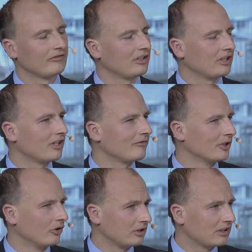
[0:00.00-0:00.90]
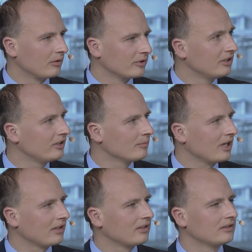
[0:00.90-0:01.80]
I don't think we can afford to make
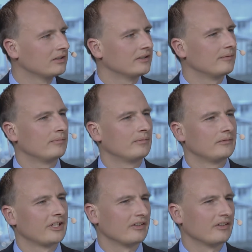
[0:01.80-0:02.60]
that mistake today,